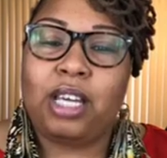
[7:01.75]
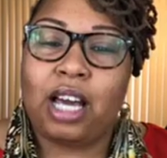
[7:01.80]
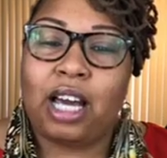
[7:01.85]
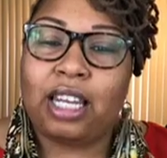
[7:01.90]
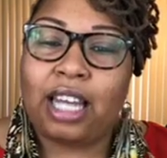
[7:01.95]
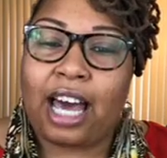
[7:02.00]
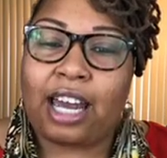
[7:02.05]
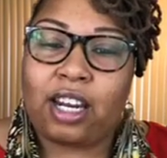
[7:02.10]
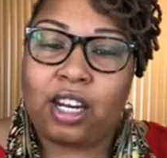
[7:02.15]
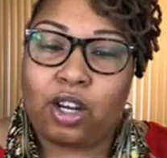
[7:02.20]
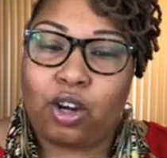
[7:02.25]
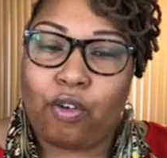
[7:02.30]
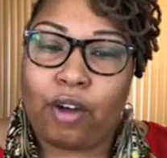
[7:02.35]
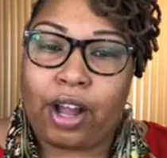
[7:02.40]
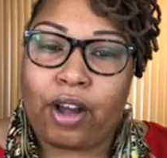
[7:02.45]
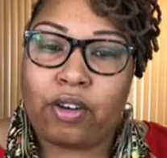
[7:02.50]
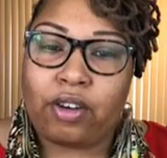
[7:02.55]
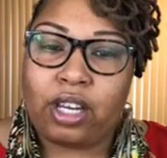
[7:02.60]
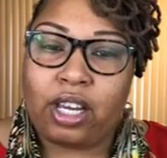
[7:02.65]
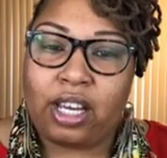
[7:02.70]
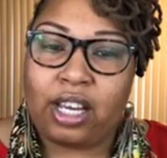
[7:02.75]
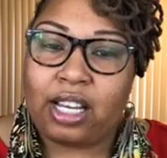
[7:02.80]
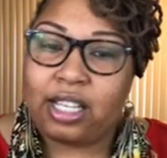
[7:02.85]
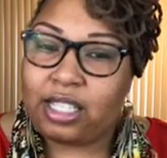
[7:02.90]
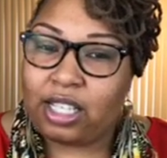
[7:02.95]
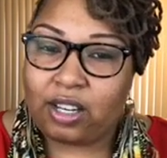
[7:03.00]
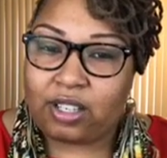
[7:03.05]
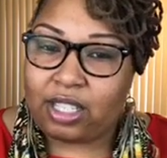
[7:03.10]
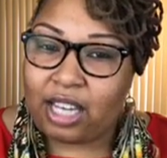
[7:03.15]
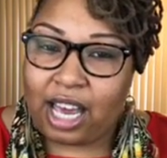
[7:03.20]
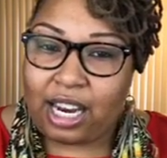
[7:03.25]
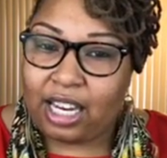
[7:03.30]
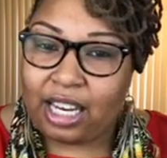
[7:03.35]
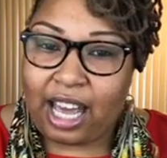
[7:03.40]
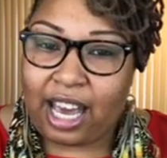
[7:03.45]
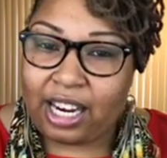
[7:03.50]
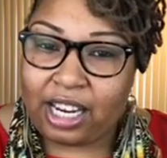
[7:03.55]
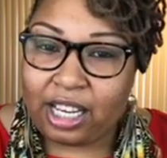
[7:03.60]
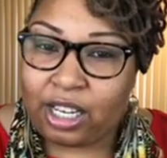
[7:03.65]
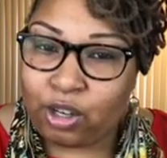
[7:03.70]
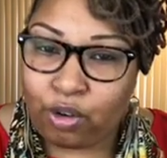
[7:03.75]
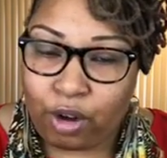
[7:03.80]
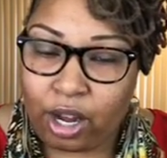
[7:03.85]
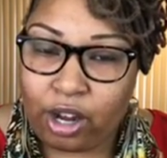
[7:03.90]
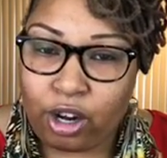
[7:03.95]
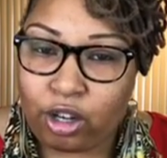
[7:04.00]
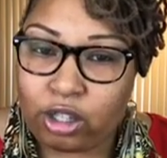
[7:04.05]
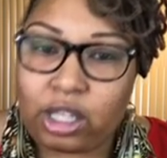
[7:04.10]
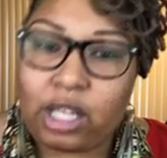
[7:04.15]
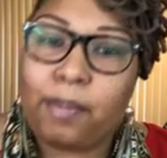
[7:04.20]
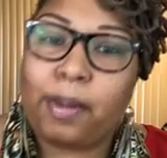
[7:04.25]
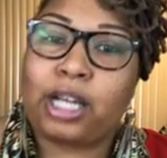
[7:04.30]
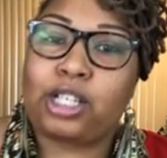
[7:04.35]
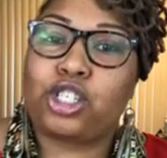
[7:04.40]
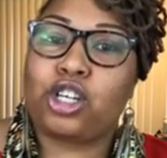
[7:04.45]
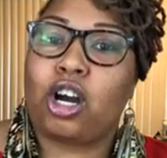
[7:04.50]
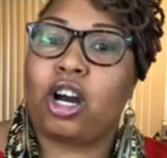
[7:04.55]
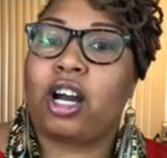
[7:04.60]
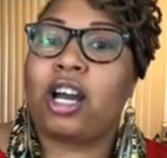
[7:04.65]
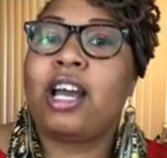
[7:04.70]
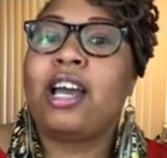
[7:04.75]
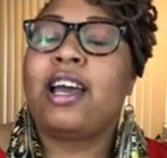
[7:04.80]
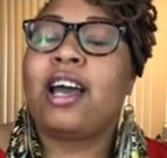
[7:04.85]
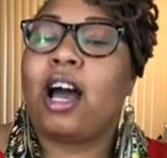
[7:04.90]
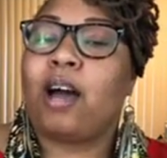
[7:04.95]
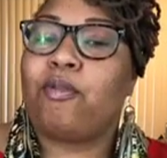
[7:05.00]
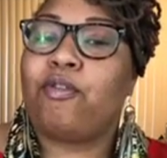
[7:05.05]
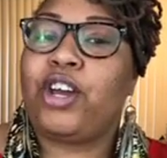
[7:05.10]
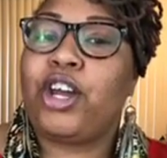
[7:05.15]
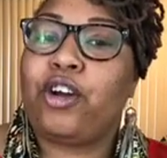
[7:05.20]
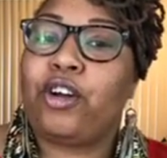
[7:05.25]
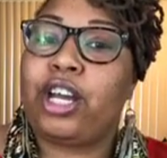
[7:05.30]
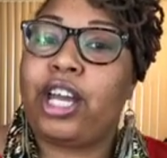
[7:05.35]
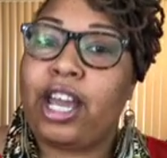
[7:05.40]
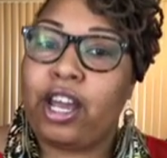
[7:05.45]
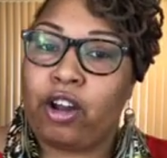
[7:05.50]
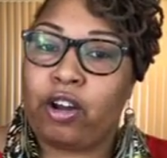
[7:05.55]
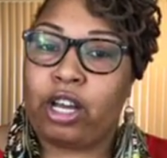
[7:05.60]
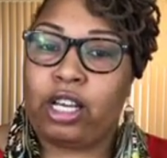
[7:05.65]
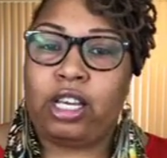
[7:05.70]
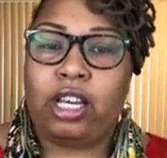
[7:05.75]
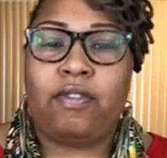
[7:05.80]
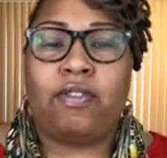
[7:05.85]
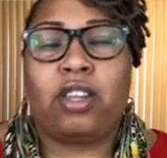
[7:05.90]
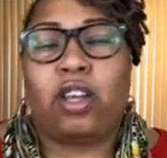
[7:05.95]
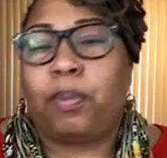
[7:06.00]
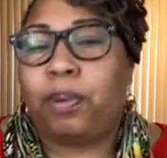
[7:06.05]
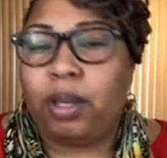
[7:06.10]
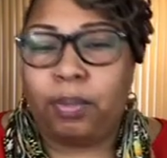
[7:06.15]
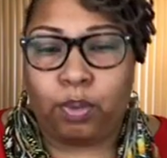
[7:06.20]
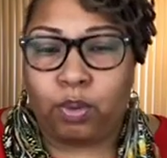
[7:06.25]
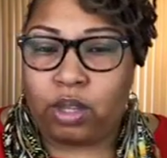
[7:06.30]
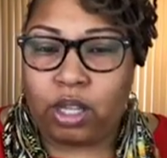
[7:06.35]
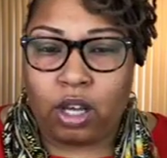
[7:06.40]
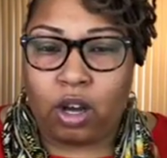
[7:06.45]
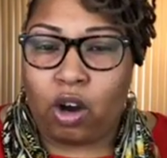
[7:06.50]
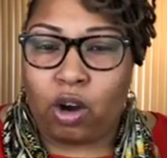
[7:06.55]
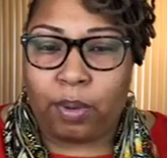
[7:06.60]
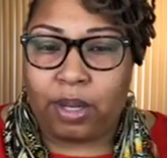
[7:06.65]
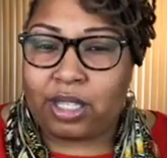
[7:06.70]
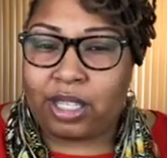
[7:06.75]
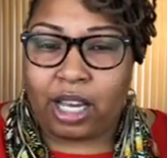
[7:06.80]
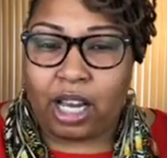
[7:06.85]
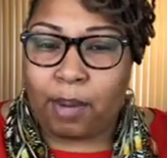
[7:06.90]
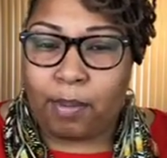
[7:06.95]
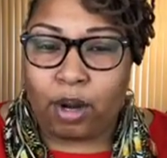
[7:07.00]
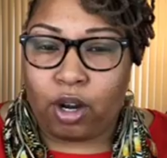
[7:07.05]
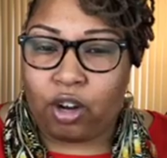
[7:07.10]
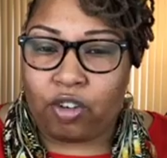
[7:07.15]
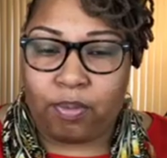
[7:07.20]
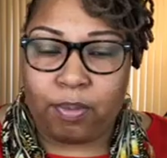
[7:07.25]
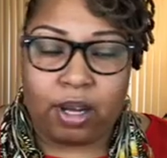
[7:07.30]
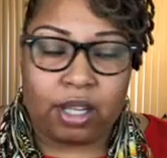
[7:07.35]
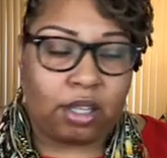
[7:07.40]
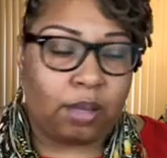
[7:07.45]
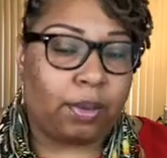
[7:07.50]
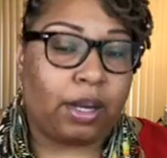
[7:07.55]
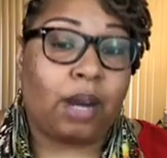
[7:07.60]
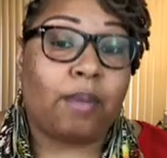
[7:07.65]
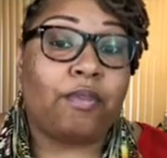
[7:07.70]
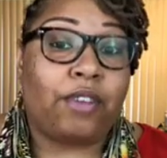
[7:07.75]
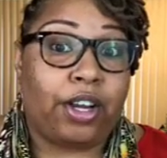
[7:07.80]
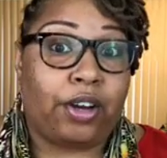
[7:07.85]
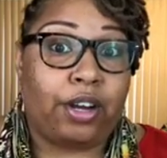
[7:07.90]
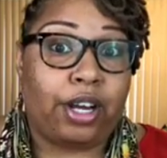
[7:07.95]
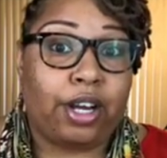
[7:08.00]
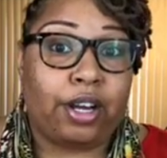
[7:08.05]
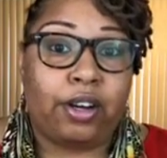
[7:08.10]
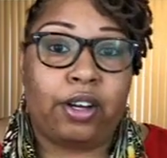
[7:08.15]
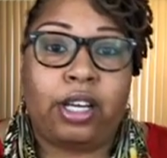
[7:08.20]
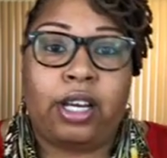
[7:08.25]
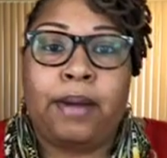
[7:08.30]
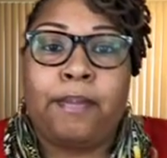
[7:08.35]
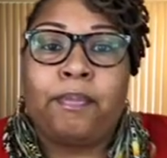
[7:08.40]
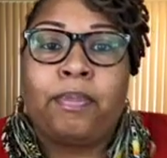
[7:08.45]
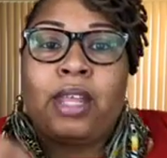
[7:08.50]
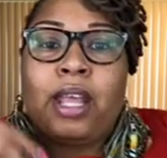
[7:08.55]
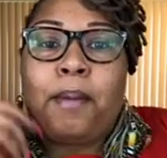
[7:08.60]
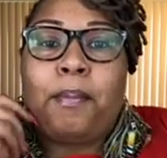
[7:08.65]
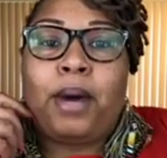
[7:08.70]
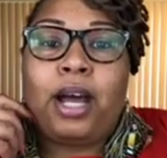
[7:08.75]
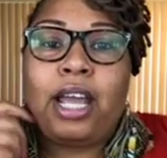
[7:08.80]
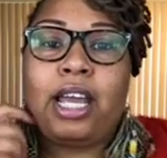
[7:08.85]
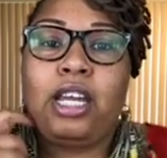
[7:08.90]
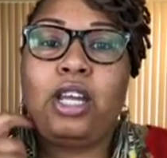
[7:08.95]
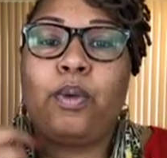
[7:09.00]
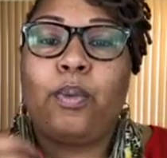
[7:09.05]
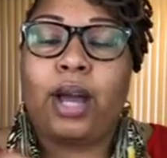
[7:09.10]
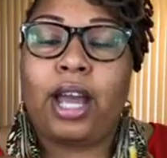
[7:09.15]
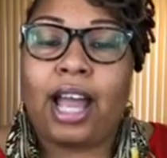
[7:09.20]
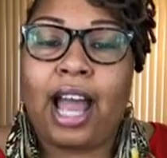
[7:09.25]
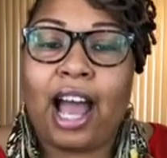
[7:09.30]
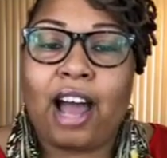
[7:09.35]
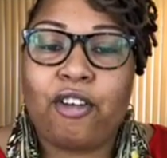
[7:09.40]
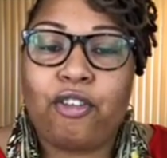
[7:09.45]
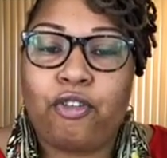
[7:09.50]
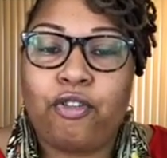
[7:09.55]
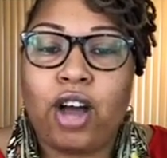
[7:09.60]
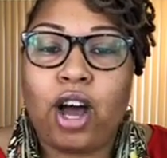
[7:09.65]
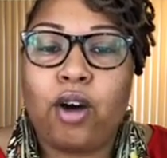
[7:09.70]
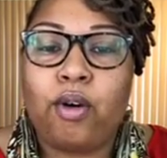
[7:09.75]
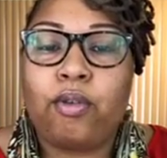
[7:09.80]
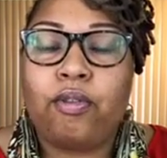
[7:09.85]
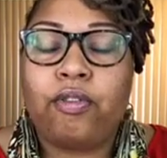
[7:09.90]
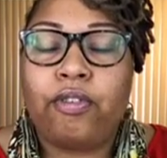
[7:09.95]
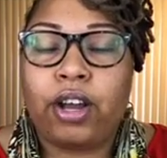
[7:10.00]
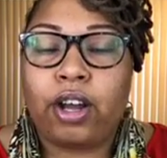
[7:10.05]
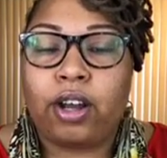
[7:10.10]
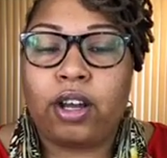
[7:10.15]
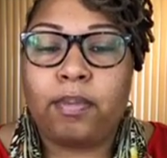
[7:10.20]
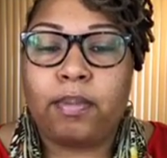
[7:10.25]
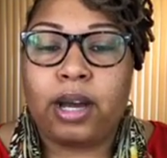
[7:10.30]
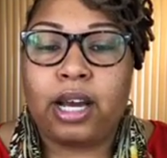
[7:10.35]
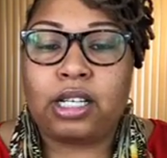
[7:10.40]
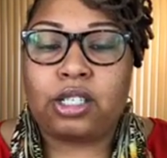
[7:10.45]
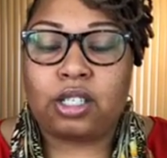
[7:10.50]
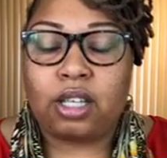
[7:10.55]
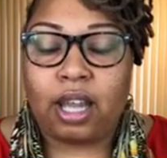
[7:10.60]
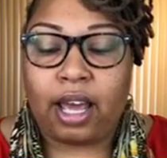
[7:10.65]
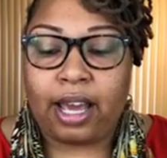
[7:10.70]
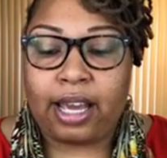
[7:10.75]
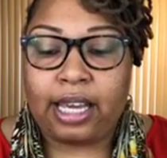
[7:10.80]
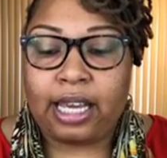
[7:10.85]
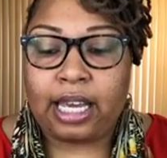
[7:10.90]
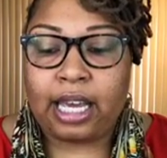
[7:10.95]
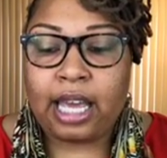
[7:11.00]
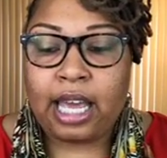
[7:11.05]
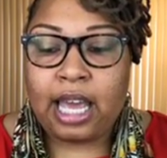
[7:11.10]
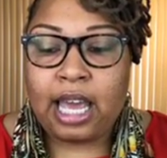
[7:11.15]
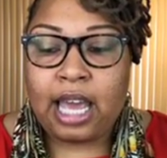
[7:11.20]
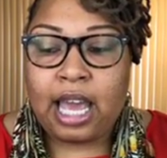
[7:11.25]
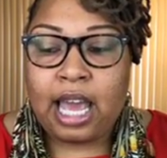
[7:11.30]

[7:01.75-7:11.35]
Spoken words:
me a lot of the grounding because there's not a lot of earth in my chart. I'm very airy, even though people always think I'm an earth mother, but I'm very airy. But anyway, I felt very much like